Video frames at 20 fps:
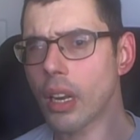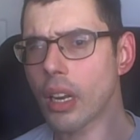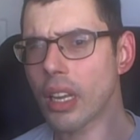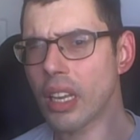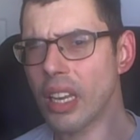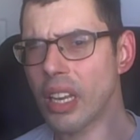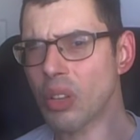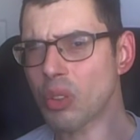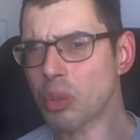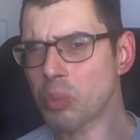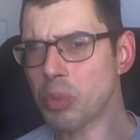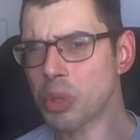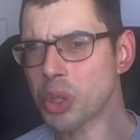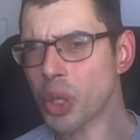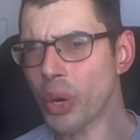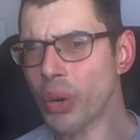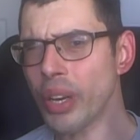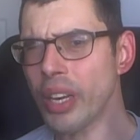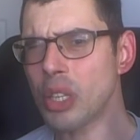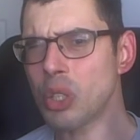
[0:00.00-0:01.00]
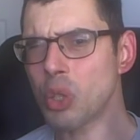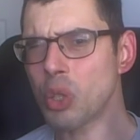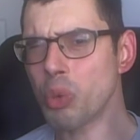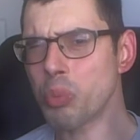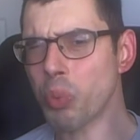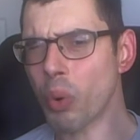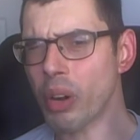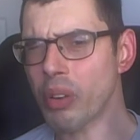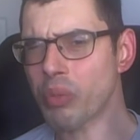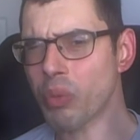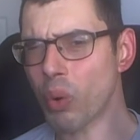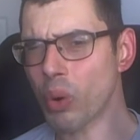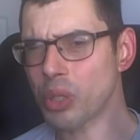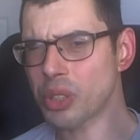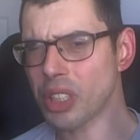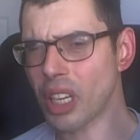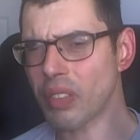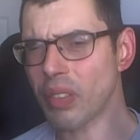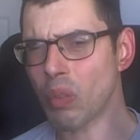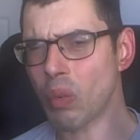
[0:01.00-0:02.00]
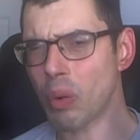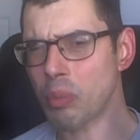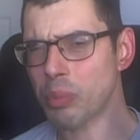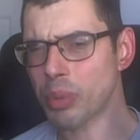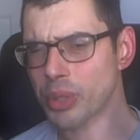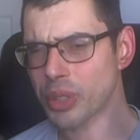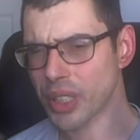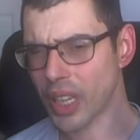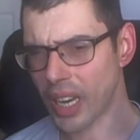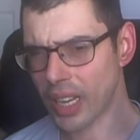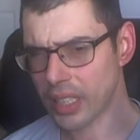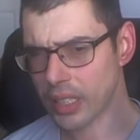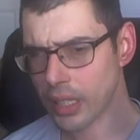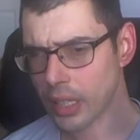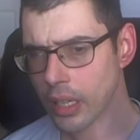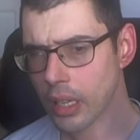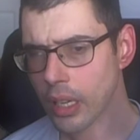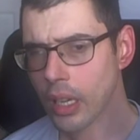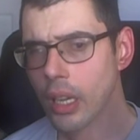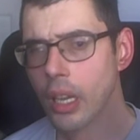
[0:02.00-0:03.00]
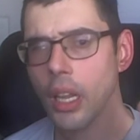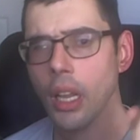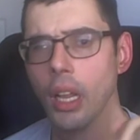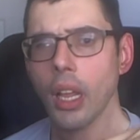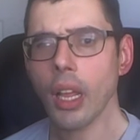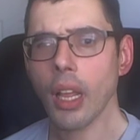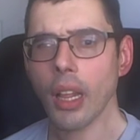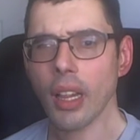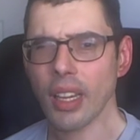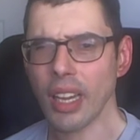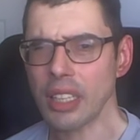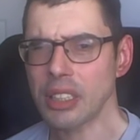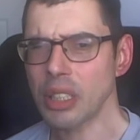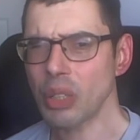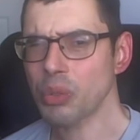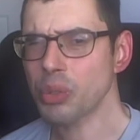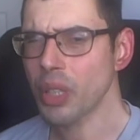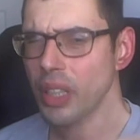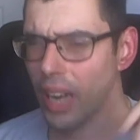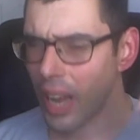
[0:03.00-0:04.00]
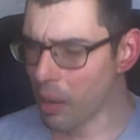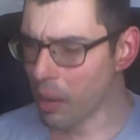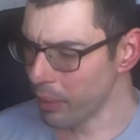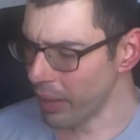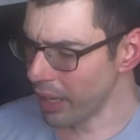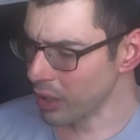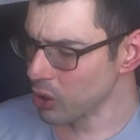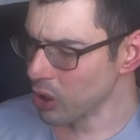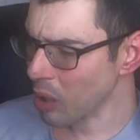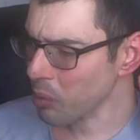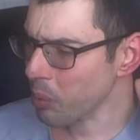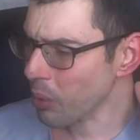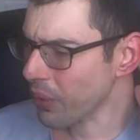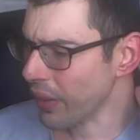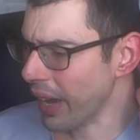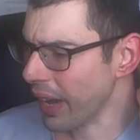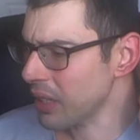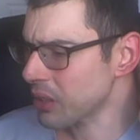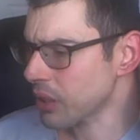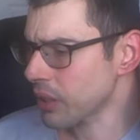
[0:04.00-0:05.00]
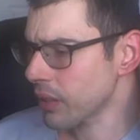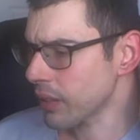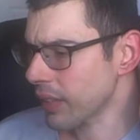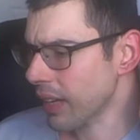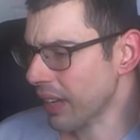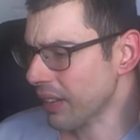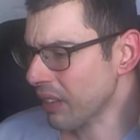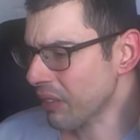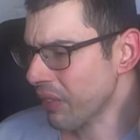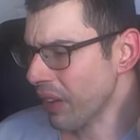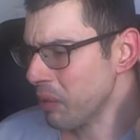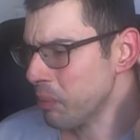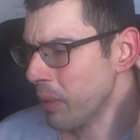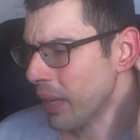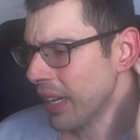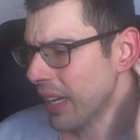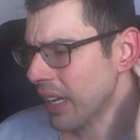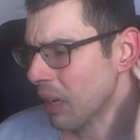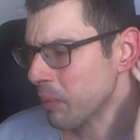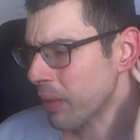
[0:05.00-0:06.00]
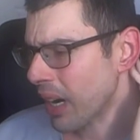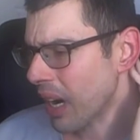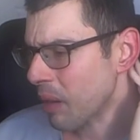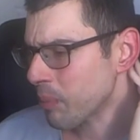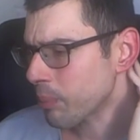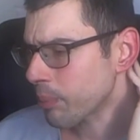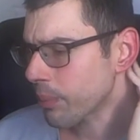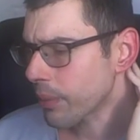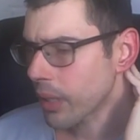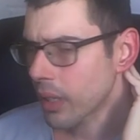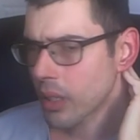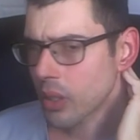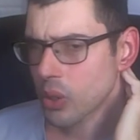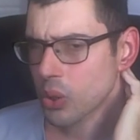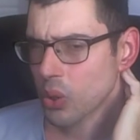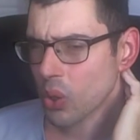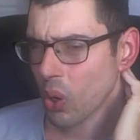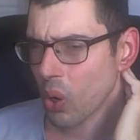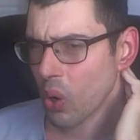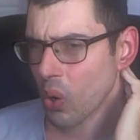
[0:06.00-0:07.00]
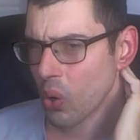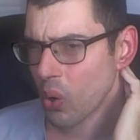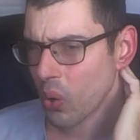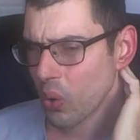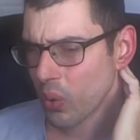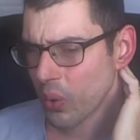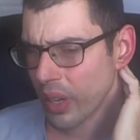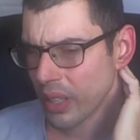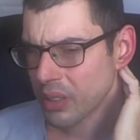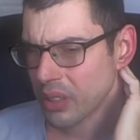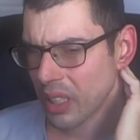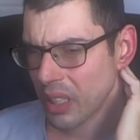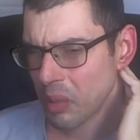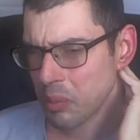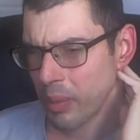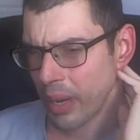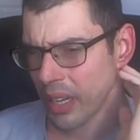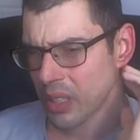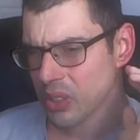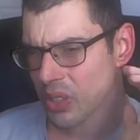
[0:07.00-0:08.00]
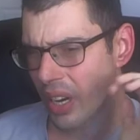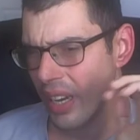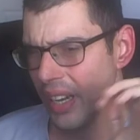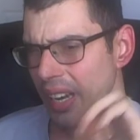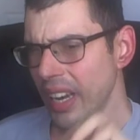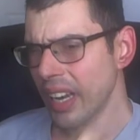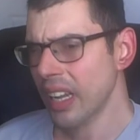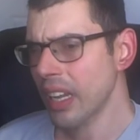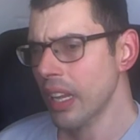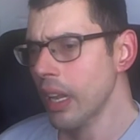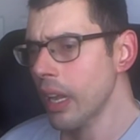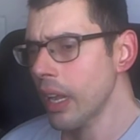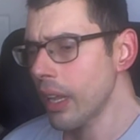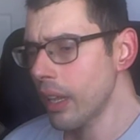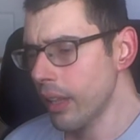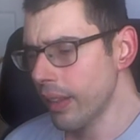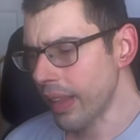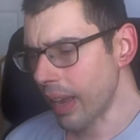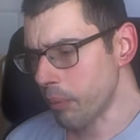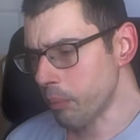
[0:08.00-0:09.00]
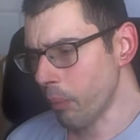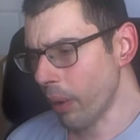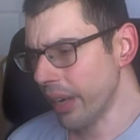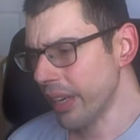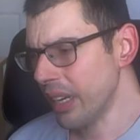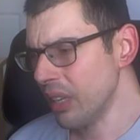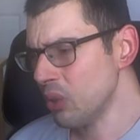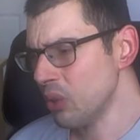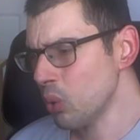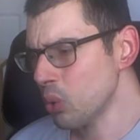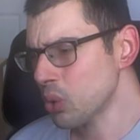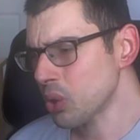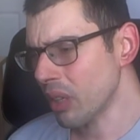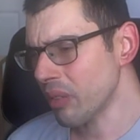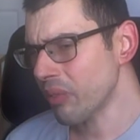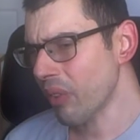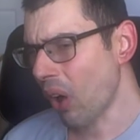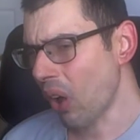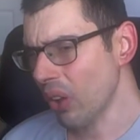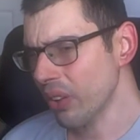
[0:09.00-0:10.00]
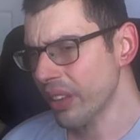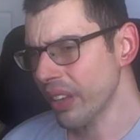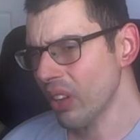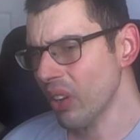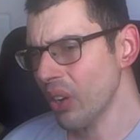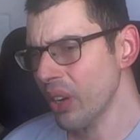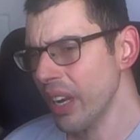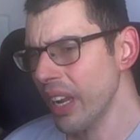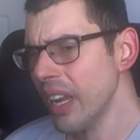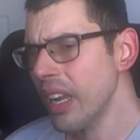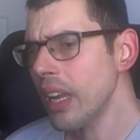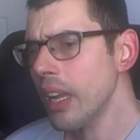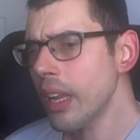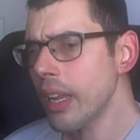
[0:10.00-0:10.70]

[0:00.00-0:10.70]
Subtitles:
Yield to maturity, 2.471%. Let's see what's going to happen the next couple of days. Got the Fed meeting coming up, so that's going to be exciting. That might induce some volatility.